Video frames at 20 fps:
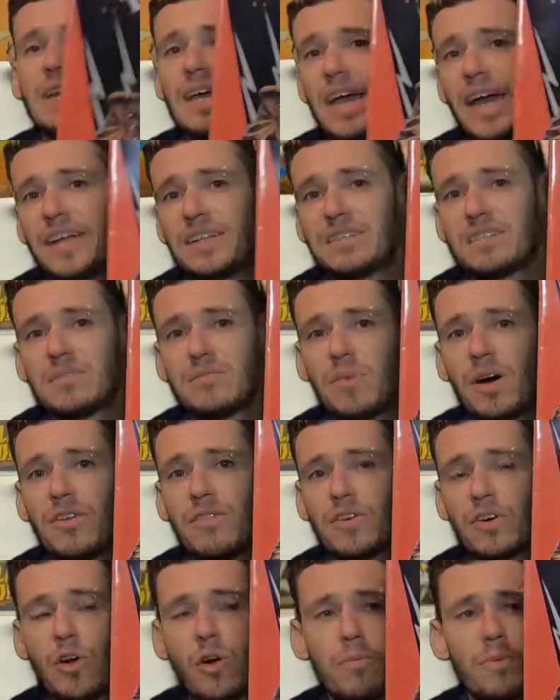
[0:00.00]
and some
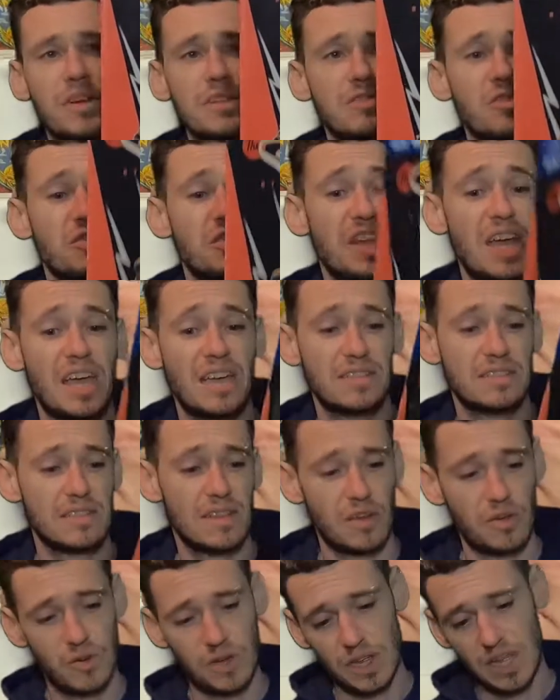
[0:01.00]
other comics on there.
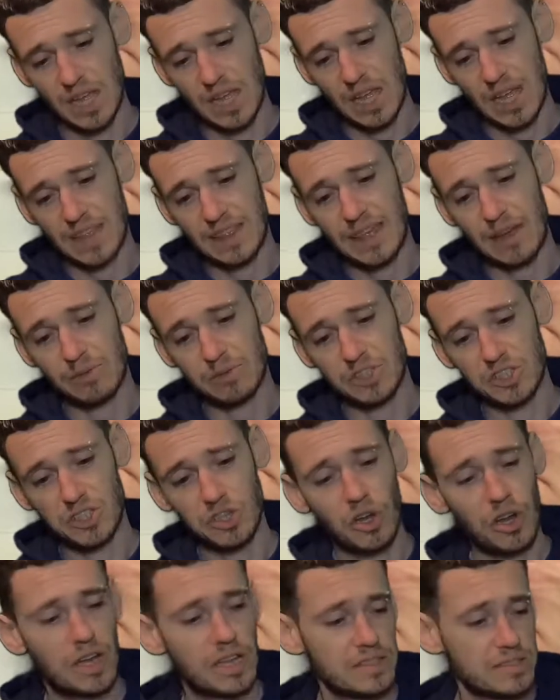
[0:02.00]
So that was
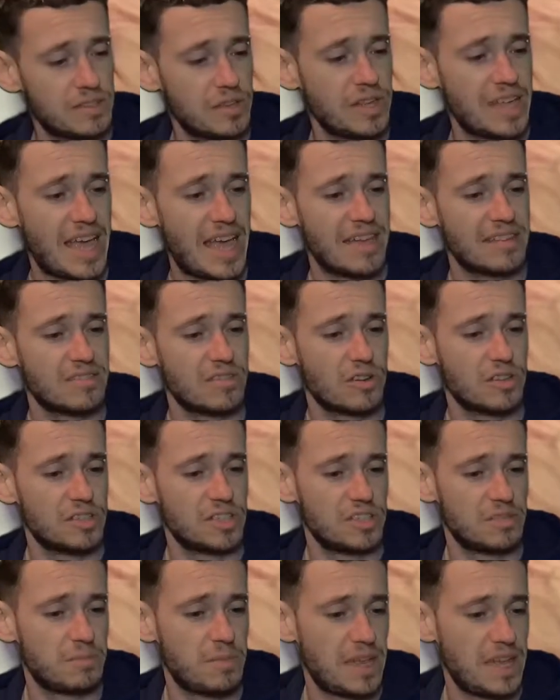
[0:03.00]
$1. So yeah, it's got to
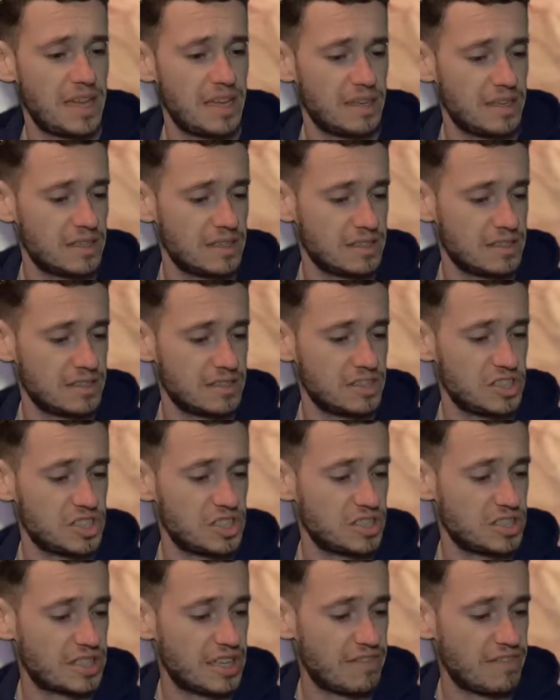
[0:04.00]
just be
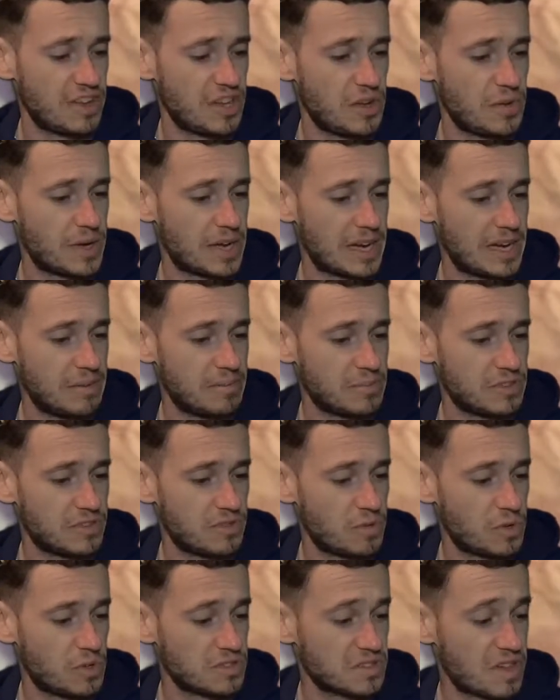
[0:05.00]
giving you a glimpse
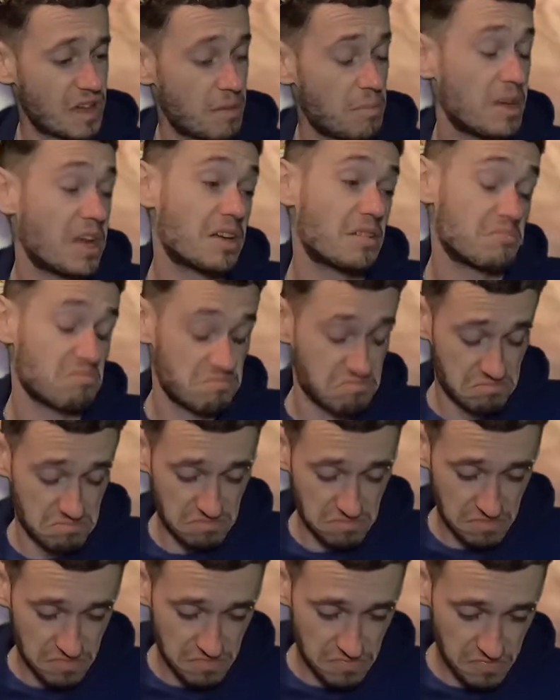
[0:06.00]
of what's coming.
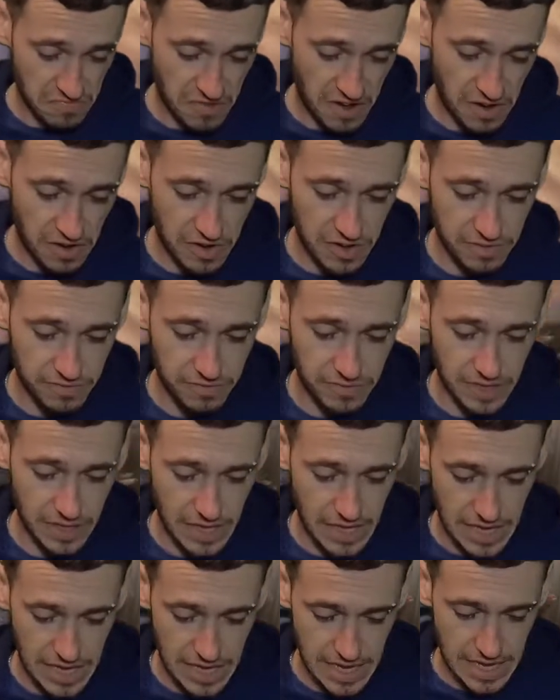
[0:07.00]
Fair enough.
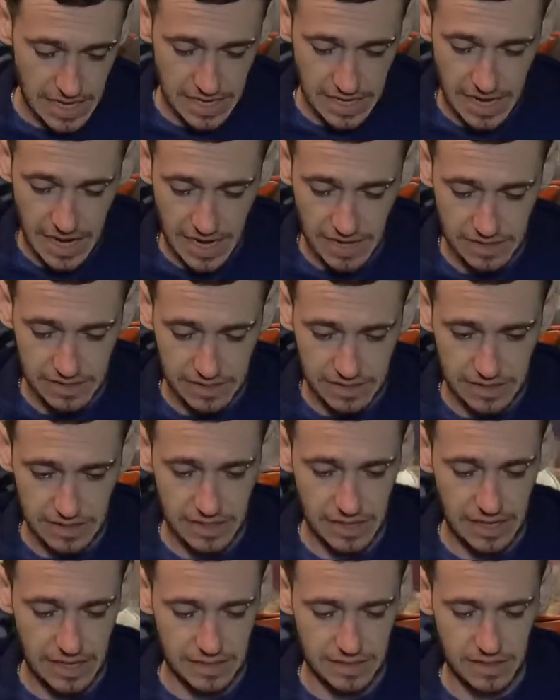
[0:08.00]
Next
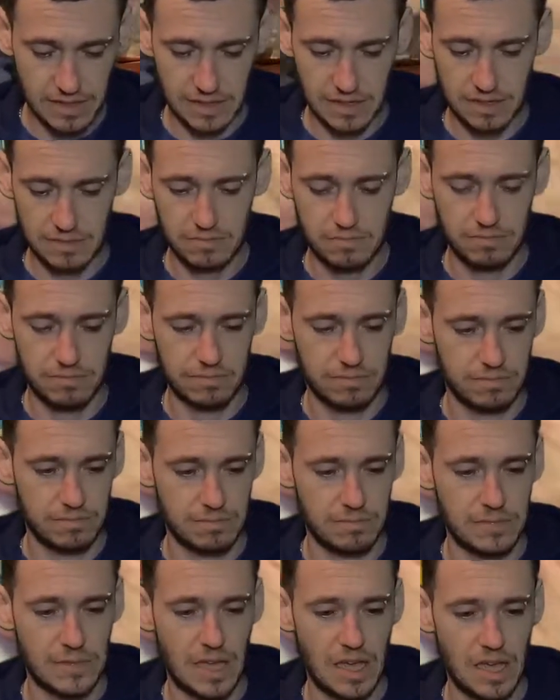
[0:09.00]
is a
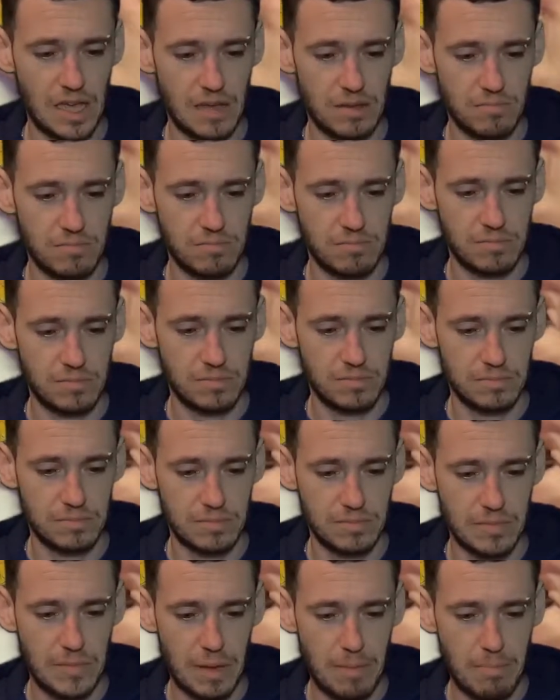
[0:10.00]

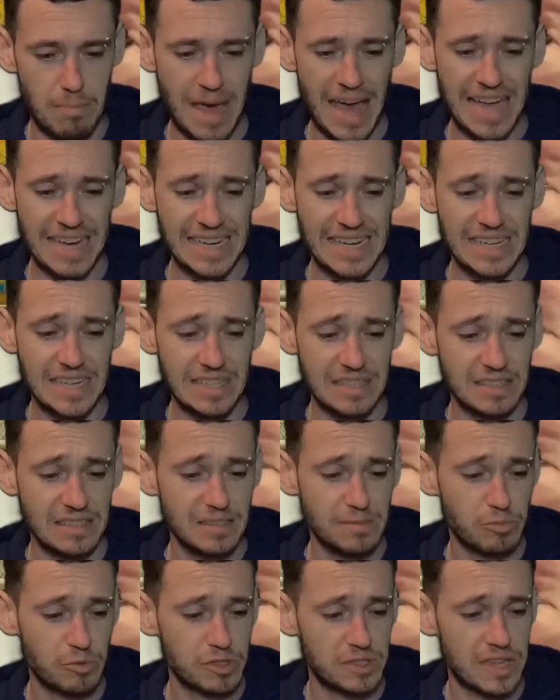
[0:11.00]
Man Eaters
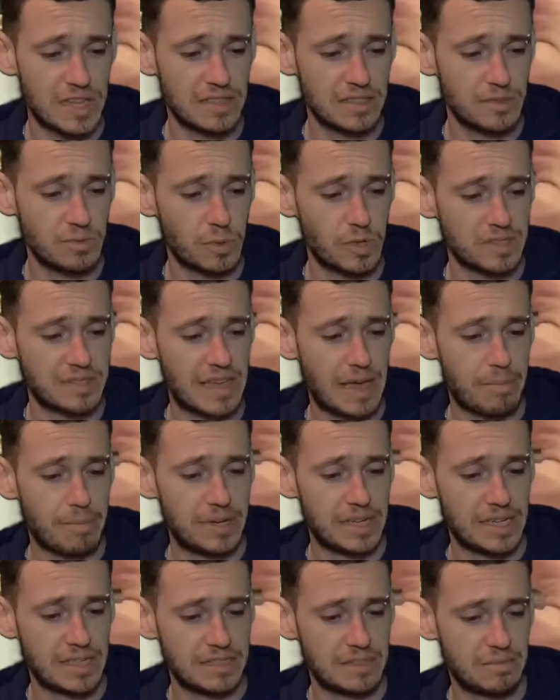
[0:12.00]
presents What's
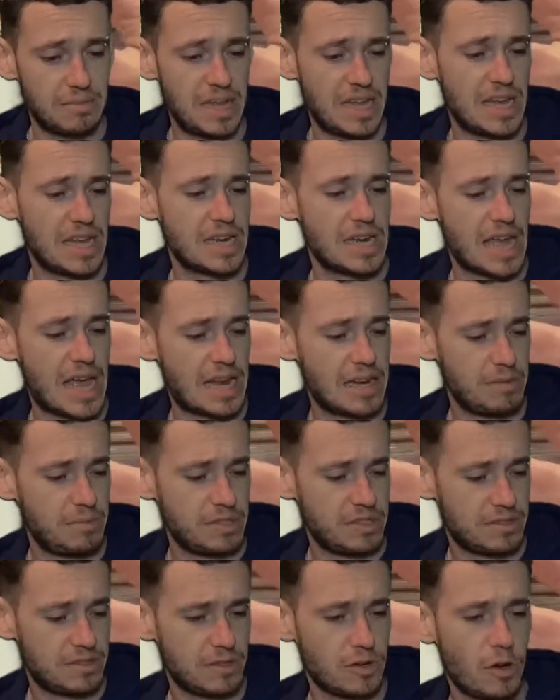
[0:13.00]
Happening to Me and Can It Be
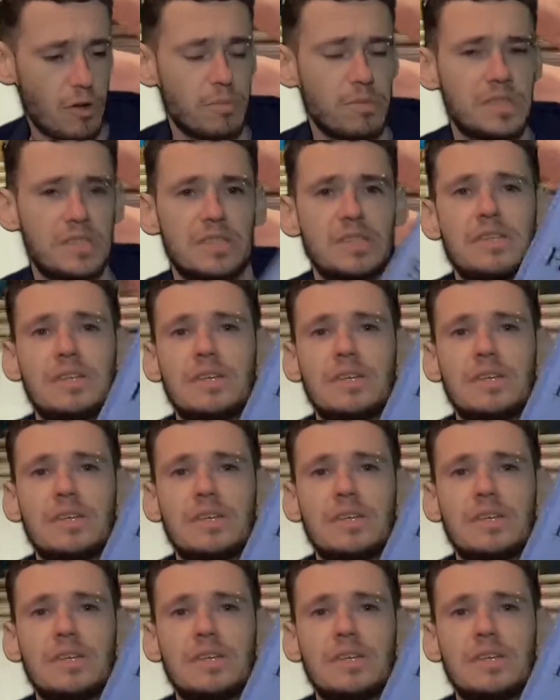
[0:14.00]
Stopped?